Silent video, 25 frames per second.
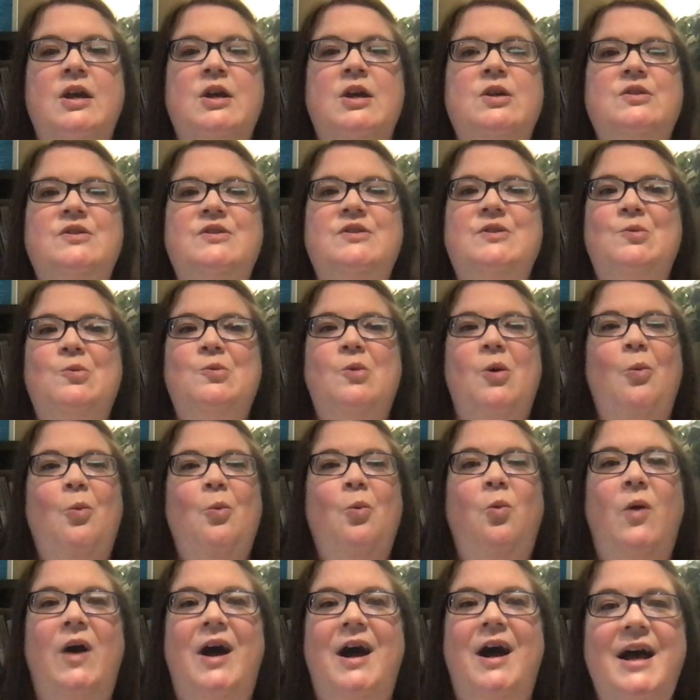So
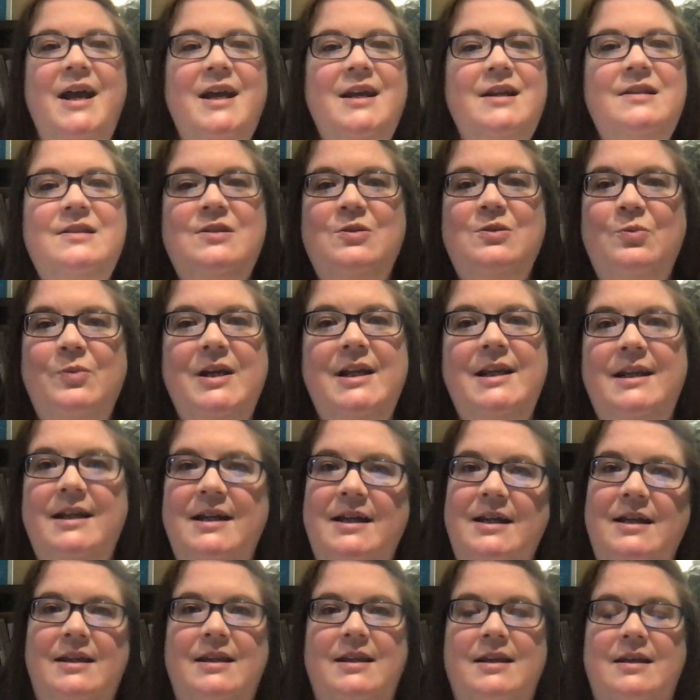why do we
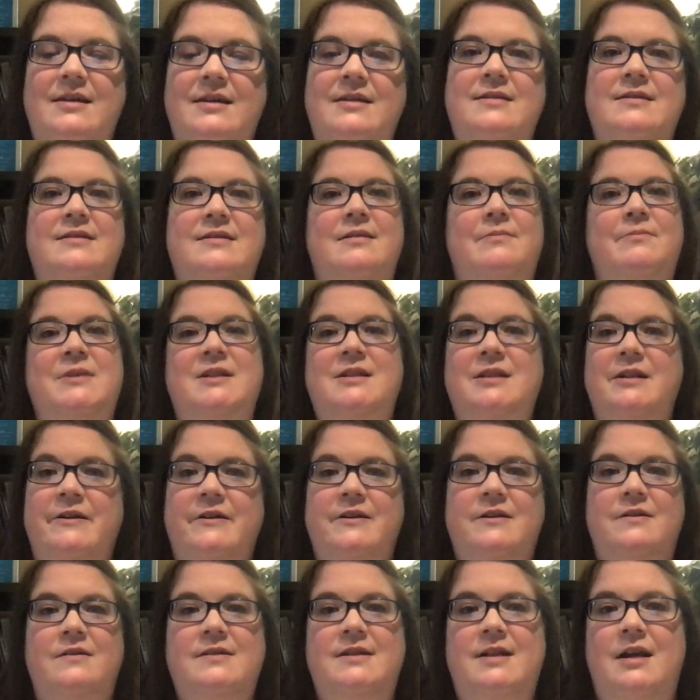need these
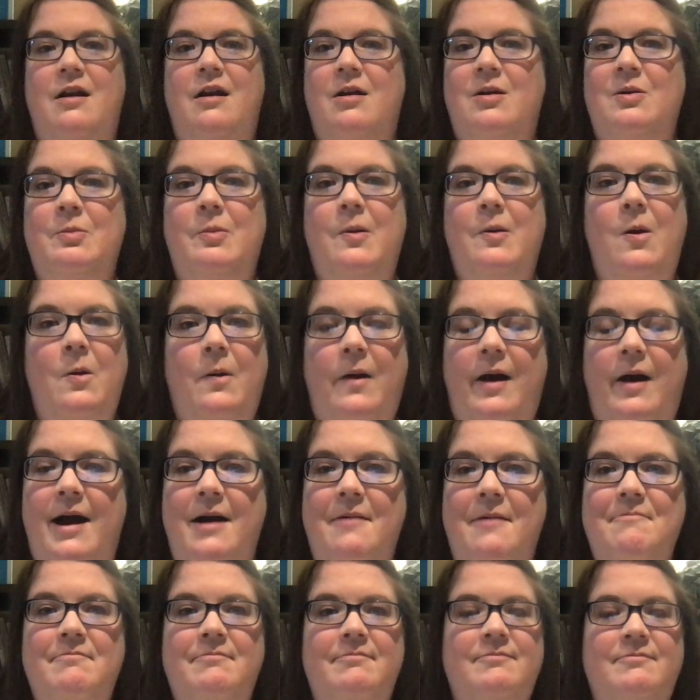materials in our
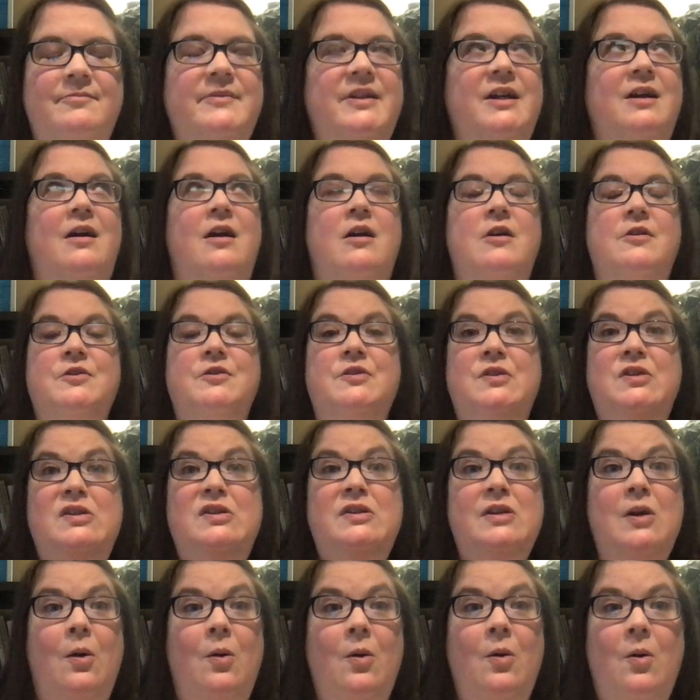program? There are
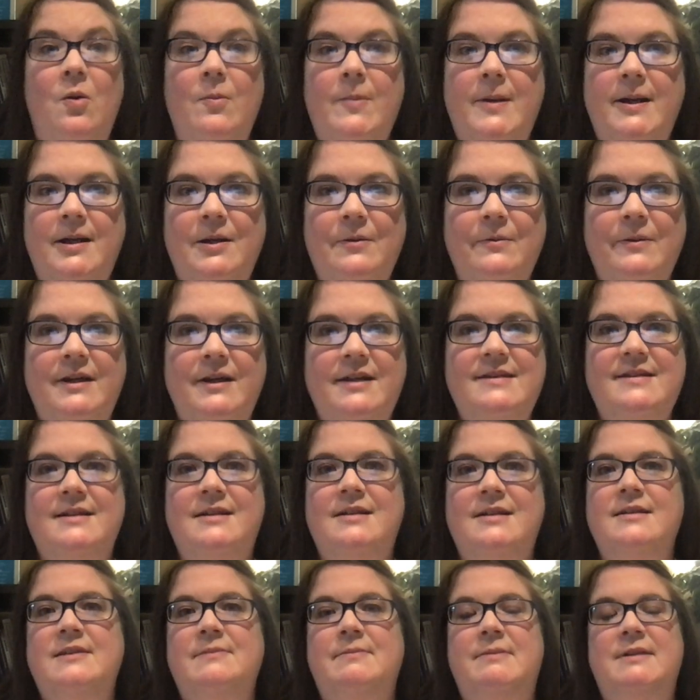so many
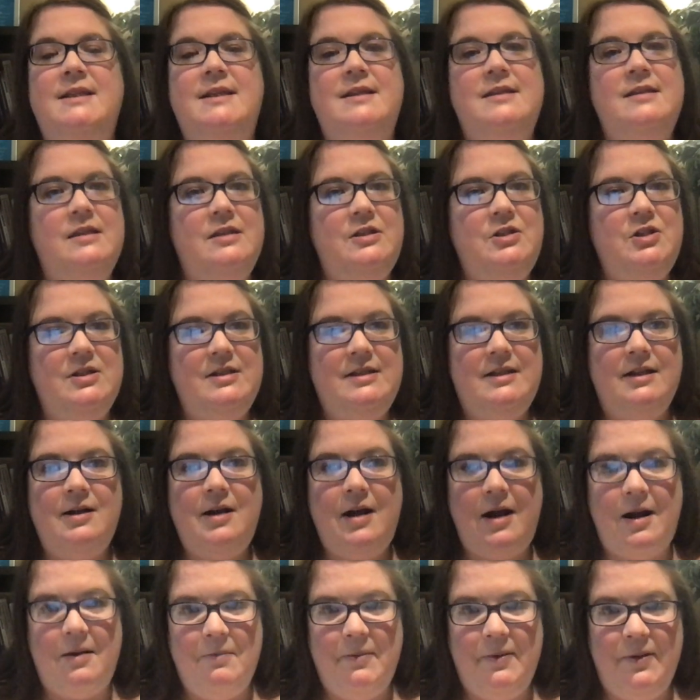reasons, but this is just a
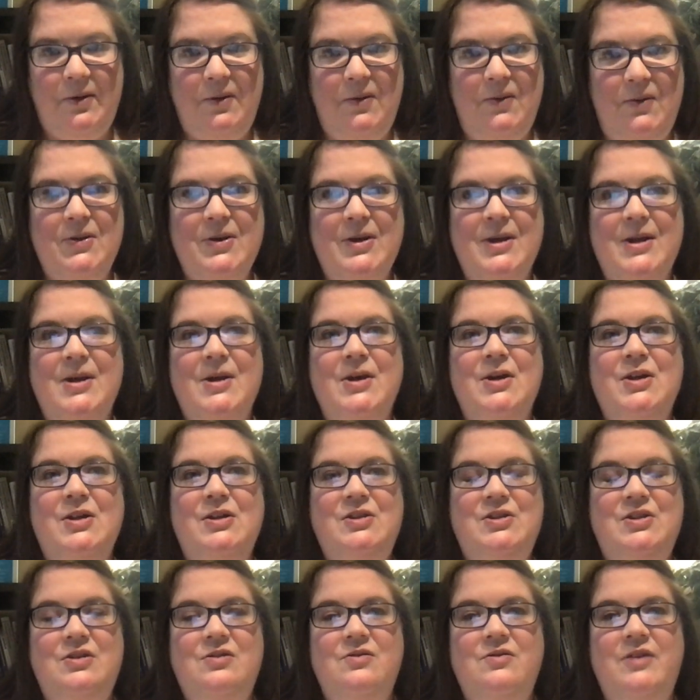couple
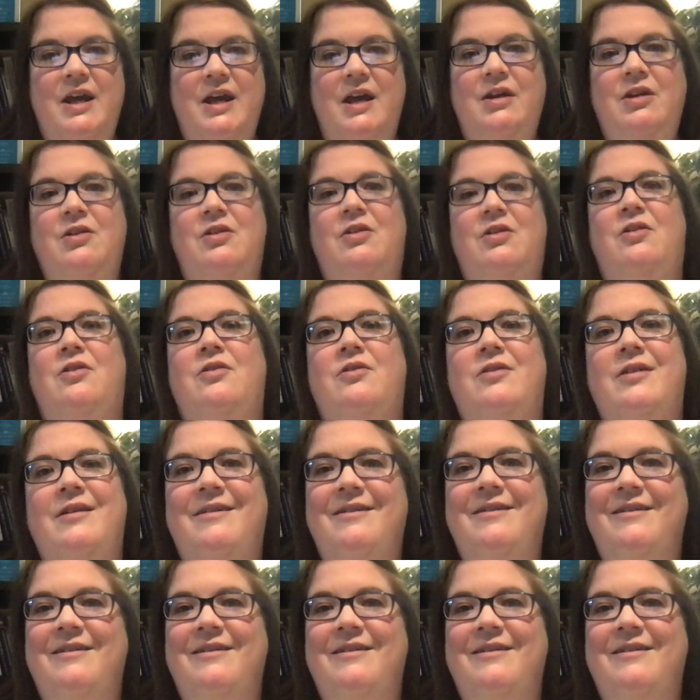to get your